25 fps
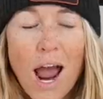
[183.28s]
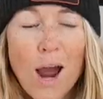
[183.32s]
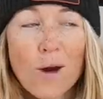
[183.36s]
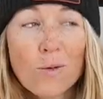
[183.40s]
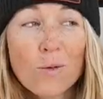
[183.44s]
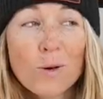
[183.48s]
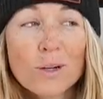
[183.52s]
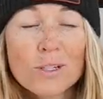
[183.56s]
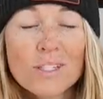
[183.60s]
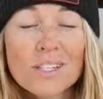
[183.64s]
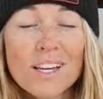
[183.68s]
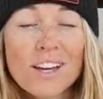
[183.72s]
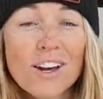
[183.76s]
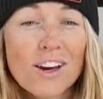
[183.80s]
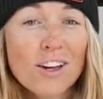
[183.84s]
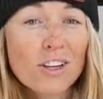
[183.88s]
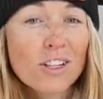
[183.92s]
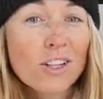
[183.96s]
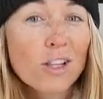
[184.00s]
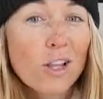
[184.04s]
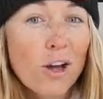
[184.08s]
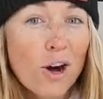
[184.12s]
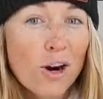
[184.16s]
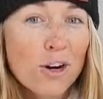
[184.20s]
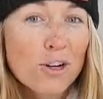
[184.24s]
I will say
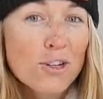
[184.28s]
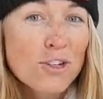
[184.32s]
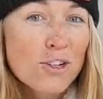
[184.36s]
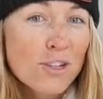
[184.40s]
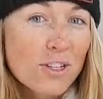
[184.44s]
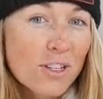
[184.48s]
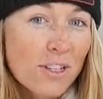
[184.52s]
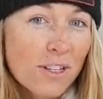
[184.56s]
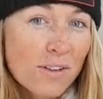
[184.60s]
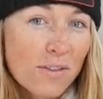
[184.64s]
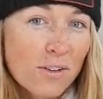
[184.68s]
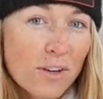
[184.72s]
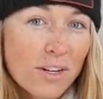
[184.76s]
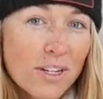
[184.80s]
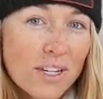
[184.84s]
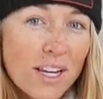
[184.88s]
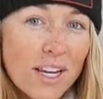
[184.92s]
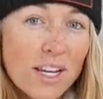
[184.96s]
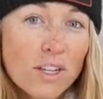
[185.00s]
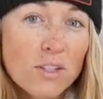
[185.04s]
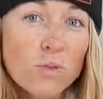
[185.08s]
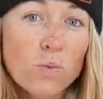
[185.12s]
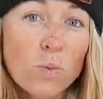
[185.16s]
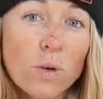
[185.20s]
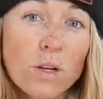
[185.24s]
on large delivery
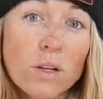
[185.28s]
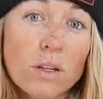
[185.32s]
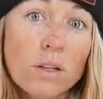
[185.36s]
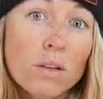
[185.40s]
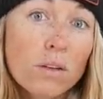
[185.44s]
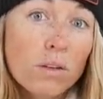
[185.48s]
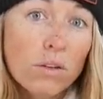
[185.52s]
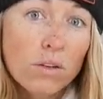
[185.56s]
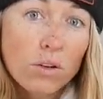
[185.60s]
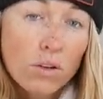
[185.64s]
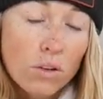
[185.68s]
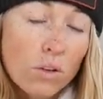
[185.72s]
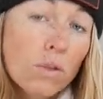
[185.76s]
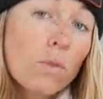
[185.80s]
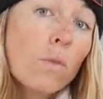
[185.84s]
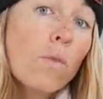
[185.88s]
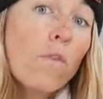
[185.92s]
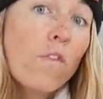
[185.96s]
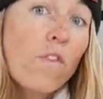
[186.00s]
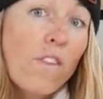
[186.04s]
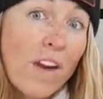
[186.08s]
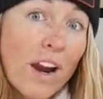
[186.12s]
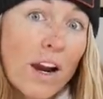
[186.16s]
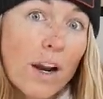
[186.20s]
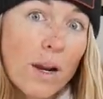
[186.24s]
days when
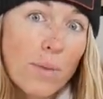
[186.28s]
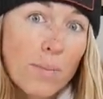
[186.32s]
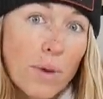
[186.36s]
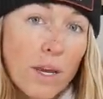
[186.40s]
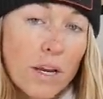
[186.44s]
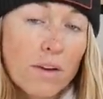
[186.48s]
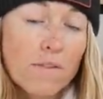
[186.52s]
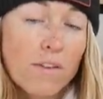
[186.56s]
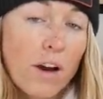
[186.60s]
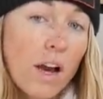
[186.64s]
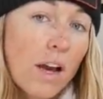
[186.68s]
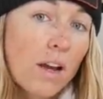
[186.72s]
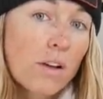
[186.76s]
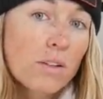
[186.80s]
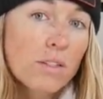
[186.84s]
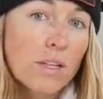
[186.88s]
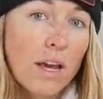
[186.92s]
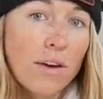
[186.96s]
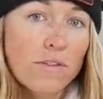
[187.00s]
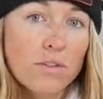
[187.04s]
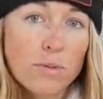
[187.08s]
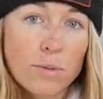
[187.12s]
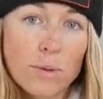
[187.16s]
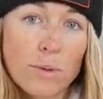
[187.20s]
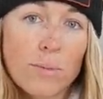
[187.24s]
very big files
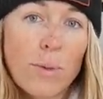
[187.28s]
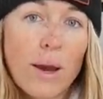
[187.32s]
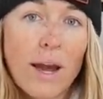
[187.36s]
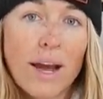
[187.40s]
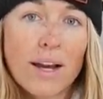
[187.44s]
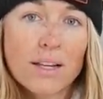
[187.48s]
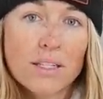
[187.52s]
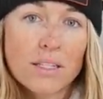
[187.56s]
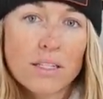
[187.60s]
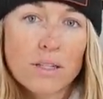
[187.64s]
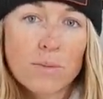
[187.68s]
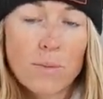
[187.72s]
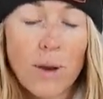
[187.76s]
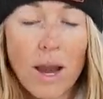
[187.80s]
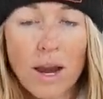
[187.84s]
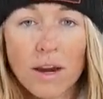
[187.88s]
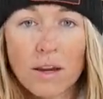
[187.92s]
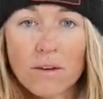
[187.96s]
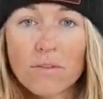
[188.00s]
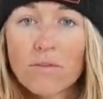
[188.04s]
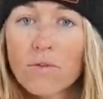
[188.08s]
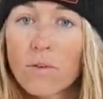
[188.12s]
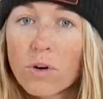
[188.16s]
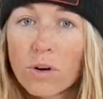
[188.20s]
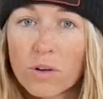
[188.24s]
have to be passed back
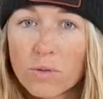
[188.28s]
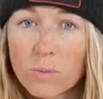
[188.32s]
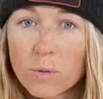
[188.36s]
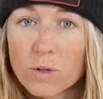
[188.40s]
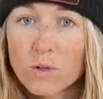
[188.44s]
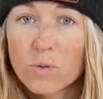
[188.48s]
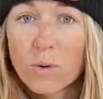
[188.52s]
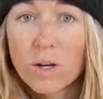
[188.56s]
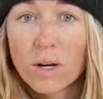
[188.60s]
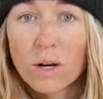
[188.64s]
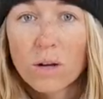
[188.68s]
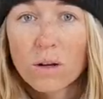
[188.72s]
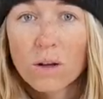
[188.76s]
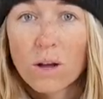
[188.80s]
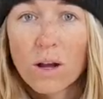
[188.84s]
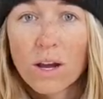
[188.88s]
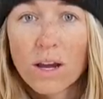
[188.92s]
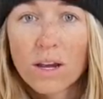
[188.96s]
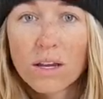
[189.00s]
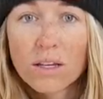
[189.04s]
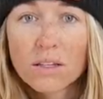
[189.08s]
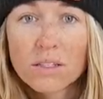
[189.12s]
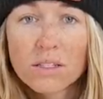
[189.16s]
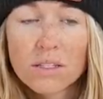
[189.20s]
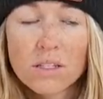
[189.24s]
and forth between our
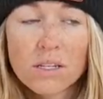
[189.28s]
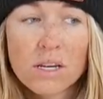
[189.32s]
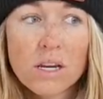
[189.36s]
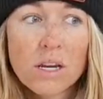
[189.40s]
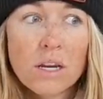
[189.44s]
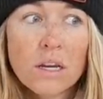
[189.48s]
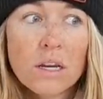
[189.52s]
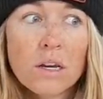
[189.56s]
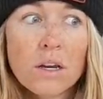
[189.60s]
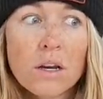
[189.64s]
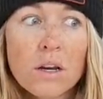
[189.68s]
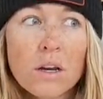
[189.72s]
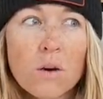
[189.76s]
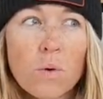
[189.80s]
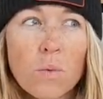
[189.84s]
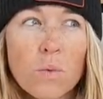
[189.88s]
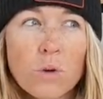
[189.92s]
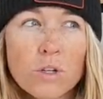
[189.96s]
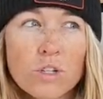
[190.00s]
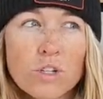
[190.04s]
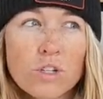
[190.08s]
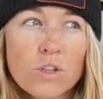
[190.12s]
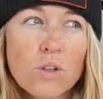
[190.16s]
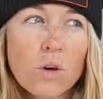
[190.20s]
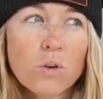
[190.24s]
clients,
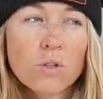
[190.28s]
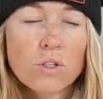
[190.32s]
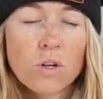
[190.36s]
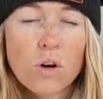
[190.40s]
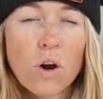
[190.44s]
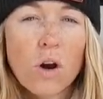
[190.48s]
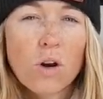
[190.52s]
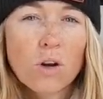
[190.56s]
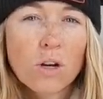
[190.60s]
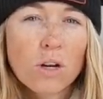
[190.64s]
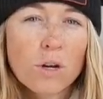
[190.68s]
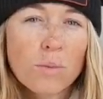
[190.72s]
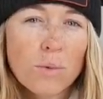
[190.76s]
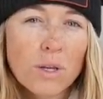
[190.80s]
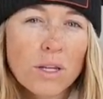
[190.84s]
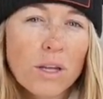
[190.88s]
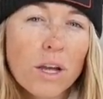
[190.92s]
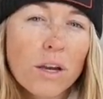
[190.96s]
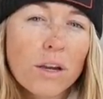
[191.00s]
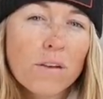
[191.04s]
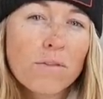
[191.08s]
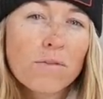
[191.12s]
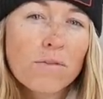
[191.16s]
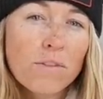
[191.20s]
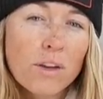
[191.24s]
which those are all going to be
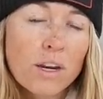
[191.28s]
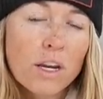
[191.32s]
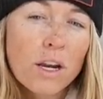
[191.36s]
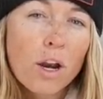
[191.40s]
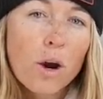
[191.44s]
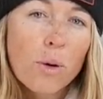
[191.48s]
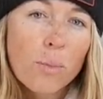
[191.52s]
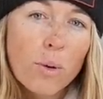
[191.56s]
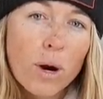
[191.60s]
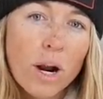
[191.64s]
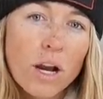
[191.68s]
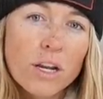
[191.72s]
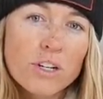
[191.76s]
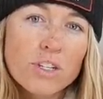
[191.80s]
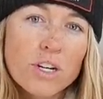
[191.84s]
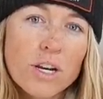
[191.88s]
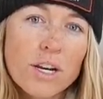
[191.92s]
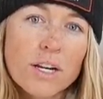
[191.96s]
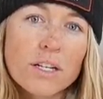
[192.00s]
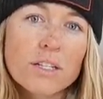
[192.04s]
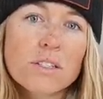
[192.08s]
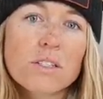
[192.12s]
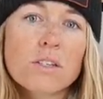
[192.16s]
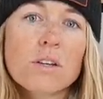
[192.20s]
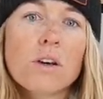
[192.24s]
like video
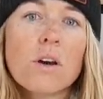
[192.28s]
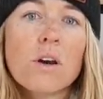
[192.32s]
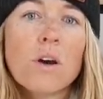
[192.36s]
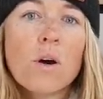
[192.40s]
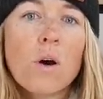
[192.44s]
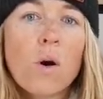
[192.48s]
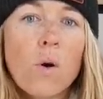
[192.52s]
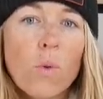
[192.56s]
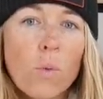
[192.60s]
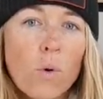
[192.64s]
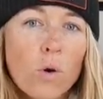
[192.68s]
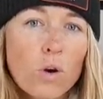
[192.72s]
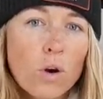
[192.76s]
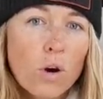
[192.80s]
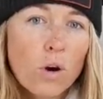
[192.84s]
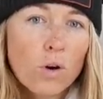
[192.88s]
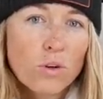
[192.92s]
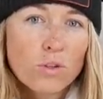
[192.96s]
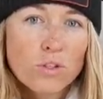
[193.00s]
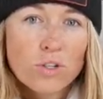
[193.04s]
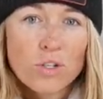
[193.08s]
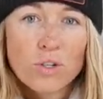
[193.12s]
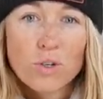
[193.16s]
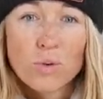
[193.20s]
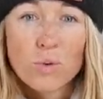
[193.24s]
projects, we'll
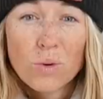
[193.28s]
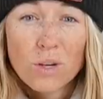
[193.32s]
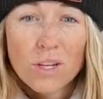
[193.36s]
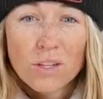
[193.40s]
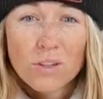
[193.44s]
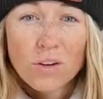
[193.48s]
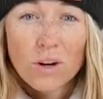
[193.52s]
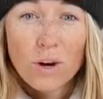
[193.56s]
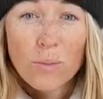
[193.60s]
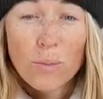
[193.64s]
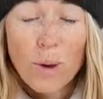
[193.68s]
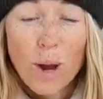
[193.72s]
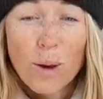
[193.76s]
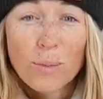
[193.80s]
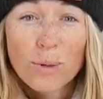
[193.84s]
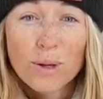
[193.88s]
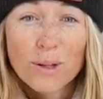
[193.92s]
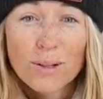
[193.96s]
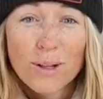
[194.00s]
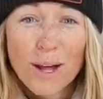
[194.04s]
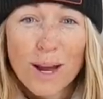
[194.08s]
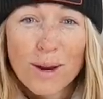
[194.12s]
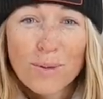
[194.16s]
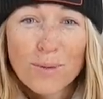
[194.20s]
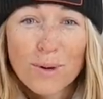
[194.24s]
go to either a
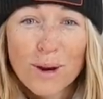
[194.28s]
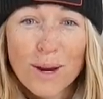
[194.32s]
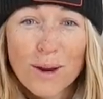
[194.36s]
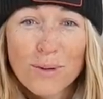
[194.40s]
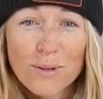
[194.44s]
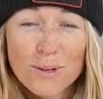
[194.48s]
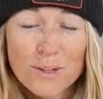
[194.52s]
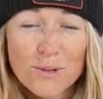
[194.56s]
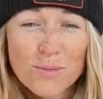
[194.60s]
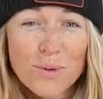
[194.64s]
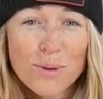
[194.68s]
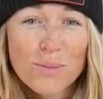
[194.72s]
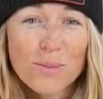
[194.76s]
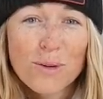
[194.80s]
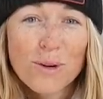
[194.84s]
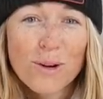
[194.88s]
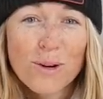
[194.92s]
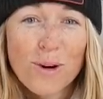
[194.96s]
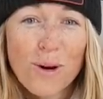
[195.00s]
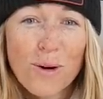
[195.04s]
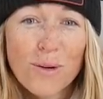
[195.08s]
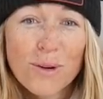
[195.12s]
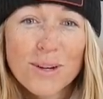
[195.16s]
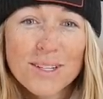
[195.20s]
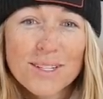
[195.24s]
public library, which people
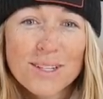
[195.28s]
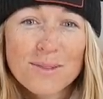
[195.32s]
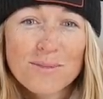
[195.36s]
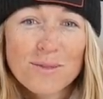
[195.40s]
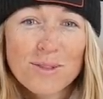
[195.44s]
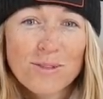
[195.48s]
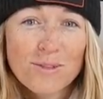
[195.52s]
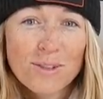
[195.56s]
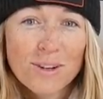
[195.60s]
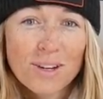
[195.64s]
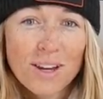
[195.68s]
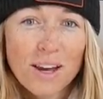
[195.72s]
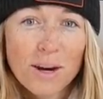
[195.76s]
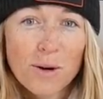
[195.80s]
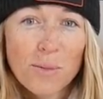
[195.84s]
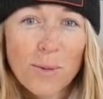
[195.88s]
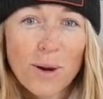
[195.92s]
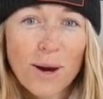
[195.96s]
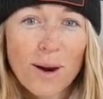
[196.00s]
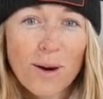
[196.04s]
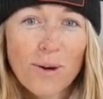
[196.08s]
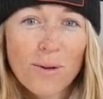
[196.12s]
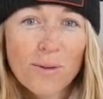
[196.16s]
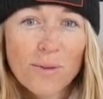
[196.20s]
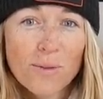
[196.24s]
always seem to forget
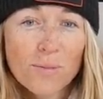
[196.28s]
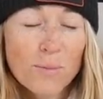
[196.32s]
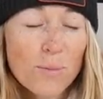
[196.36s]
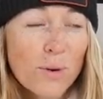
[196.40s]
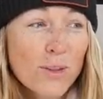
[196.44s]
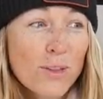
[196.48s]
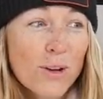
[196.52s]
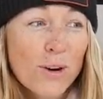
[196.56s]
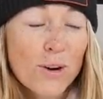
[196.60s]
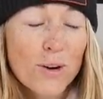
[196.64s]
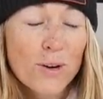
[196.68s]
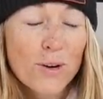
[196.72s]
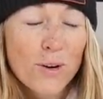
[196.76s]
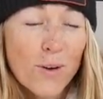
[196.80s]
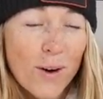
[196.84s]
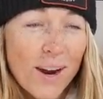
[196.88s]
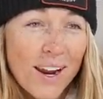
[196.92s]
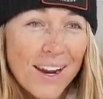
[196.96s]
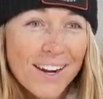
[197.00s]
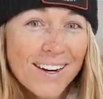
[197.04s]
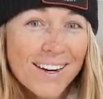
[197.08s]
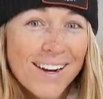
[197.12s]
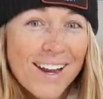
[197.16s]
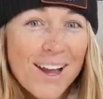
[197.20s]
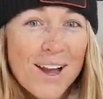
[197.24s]
about, but they're
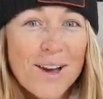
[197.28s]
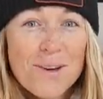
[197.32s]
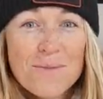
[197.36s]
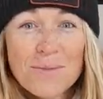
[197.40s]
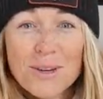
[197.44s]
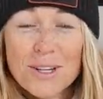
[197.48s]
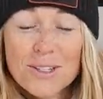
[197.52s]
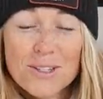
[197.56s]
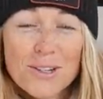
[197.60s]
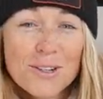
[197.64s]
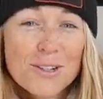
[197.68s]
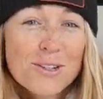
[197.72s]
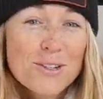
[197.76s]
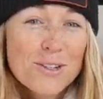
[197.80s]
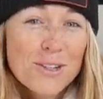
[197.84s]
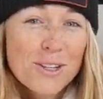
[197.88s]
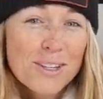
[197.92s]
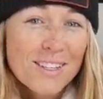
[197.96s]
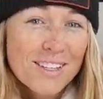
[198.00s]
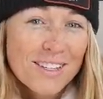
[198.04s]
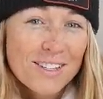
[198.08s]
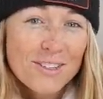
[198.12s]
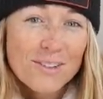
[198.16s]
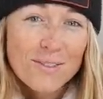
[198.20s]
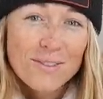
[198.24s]
great because they're
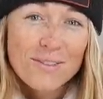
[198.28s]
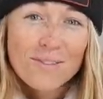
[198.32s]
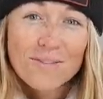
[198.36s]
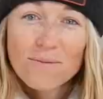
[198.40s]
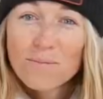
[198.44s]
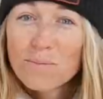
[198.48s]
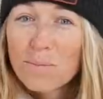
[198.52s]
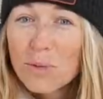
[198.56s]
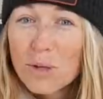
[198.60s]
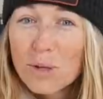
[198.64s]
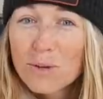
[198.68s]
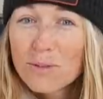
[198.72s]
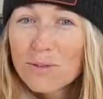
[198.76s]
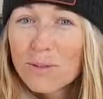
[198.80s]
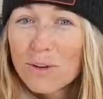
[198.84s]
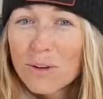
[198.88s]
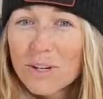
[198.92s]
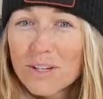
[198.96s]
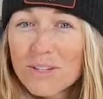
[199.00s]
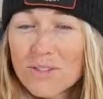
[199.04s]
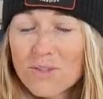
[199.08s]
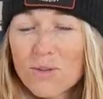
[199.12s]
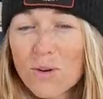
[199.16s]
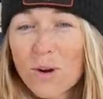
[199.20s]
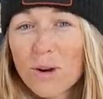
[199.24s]
usually these beautiful
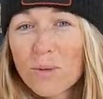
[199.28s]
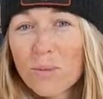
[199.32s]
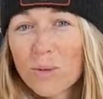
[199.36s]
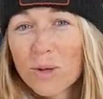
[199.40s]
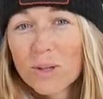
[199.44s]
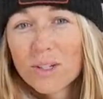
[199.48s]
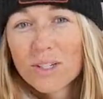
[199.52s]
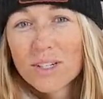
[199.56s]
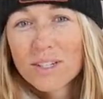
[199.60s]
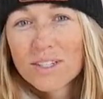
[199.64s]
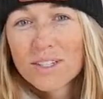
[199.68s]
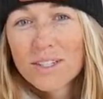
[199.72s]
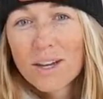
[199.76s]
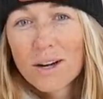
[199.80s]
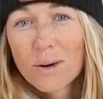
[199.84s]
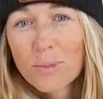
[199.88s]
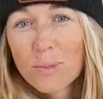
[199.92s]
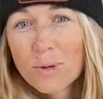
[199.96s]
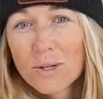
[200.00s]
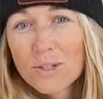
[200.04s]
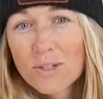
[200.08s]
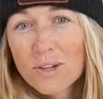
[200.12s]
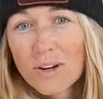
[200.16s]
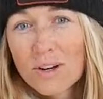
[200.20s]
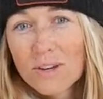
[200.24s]
historic buildings that are
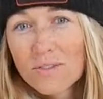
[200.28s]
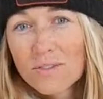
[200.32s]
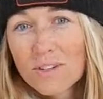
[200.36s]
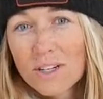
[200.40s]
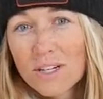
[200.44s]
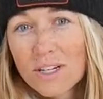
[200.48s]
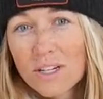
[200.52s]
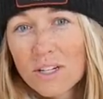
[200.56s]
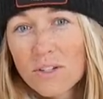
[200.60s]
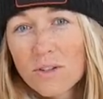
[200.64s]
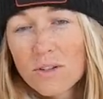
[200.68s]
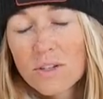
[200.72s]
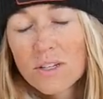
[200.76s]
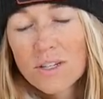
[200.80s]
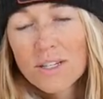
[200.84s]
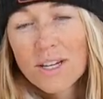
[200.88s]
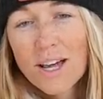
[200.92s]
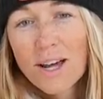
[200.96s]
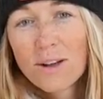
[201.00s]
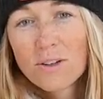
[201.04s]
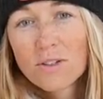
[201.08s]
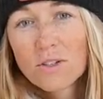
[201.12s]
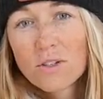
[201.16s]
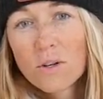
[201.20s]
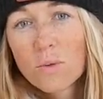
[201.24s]
preserved in each of the
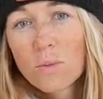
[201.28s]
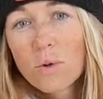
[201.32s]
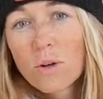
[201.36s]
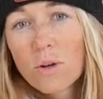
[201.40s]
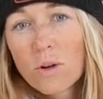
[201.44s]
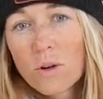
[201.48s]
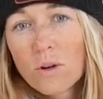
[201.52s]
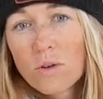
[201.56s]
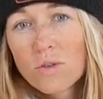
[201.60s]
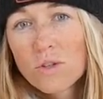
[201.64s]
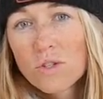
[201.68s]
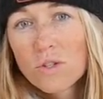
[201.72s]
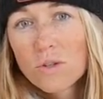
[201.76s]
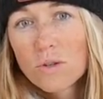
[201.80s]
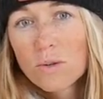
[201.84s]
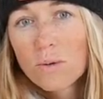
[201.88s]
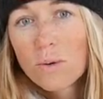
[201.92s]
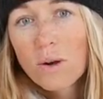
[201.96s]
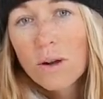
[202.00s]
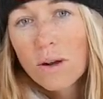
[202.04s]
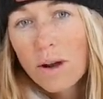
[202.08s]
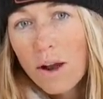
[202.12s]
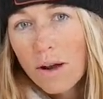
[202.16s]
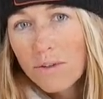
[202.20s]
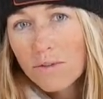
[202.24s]
towns, or we'll go to
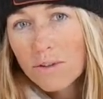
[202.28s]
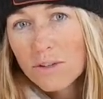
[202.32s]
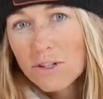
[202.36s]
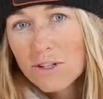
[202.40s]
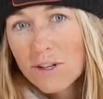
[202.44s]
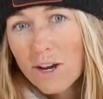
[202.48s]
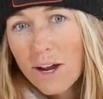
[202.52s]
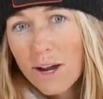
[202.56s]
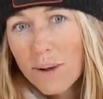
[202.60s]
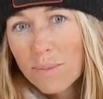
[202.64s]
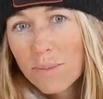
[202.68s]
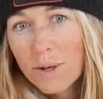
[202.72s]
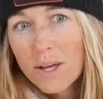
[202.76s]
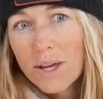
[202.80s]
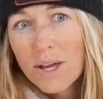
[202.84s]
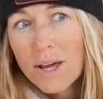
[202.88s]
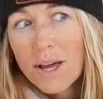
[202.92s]
a coffee shop.